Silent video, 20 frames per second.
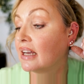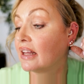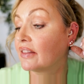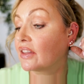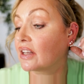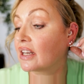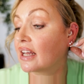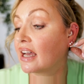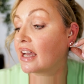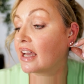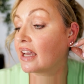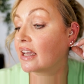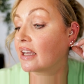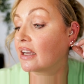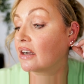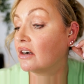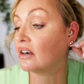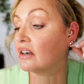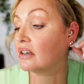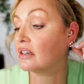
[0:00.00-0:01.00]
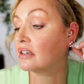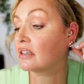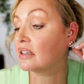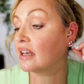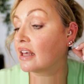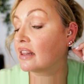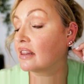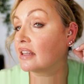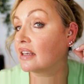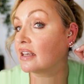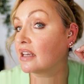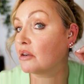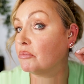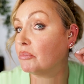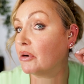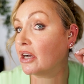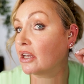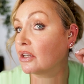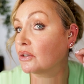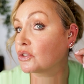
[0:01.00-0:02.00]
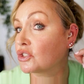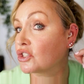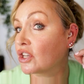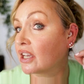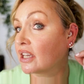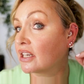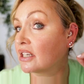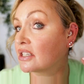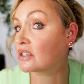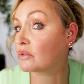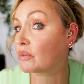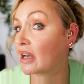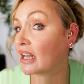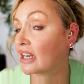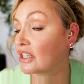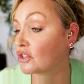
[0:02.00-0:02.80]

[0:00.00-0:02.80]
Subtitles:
that hang on the Apollo chain as well.